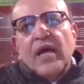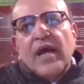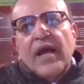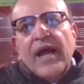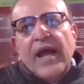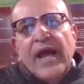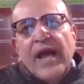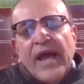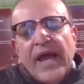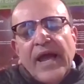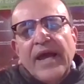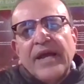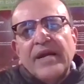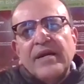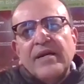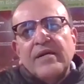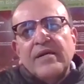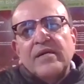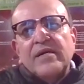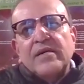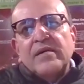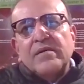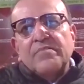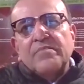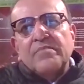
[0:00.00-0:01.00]
and
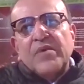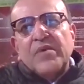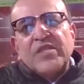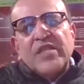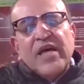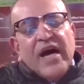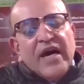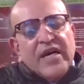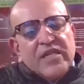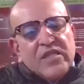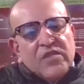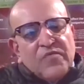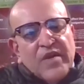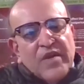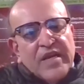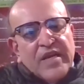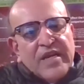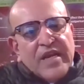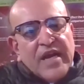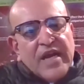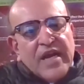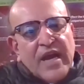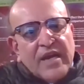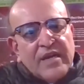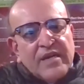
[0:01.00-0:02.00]
Padarth
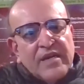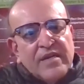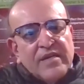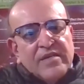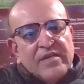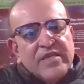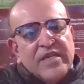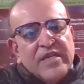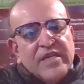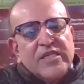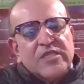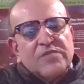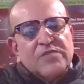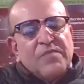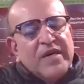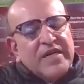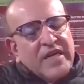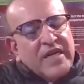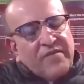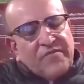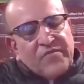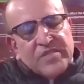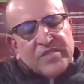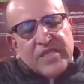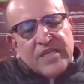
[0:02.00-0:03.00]
Vignan, that is
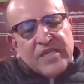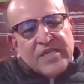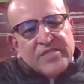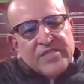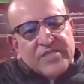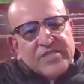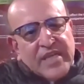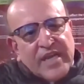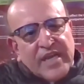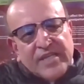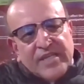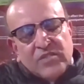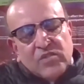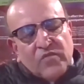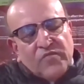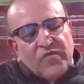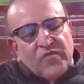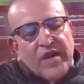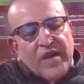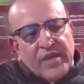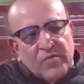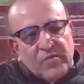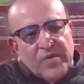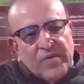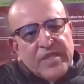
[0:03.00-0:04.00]
metaphysical science of
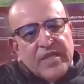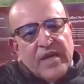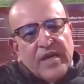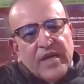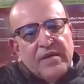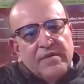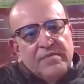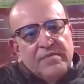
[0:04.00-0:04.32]
Ayurveda.